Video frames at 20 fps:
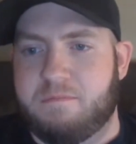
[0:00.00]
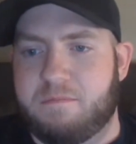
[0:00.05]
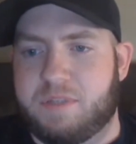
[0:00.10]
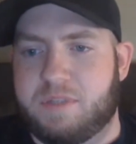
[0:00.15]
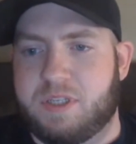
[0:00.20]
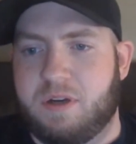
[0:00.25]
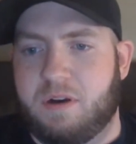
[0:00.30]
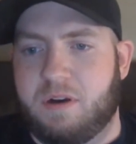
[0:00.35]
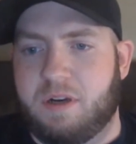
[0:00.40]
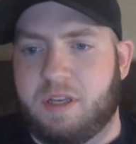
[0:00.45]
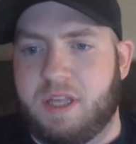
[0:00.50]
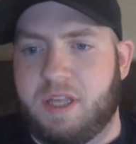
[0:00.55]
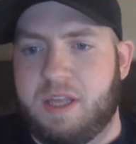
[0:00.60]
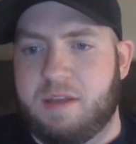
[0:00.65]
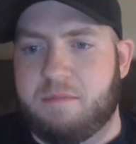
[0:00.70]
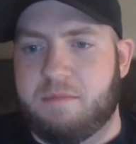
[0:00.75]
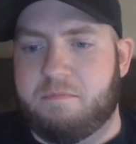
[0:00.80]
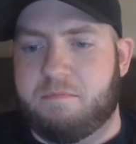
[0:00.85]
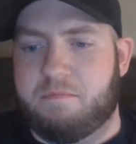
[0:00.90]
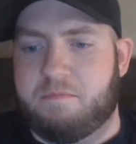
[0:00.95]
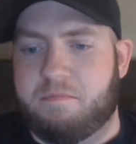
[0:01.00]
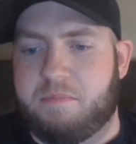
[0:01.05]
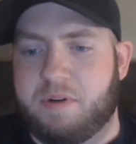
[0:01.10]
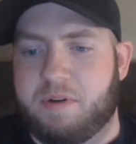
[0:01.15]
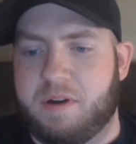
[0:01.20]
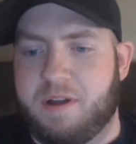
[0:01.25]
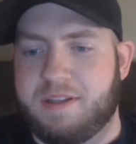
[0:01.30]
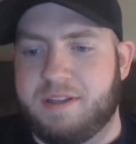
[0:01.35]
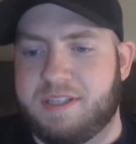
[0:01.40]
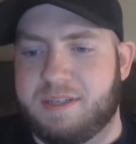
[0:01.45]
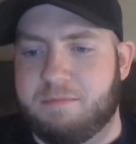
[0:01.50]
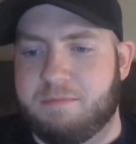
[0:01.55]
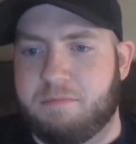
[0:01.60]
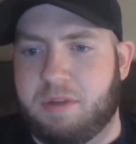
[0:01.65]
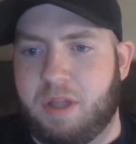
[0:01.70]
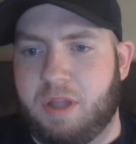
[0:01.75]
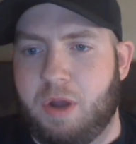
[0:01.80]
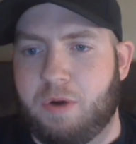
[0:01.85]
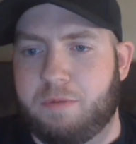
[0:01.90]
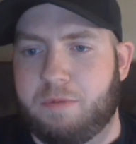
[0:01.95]
certainly put on some
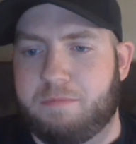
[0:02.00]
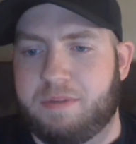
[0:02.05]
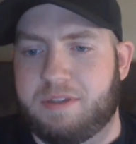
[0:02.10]
bloat,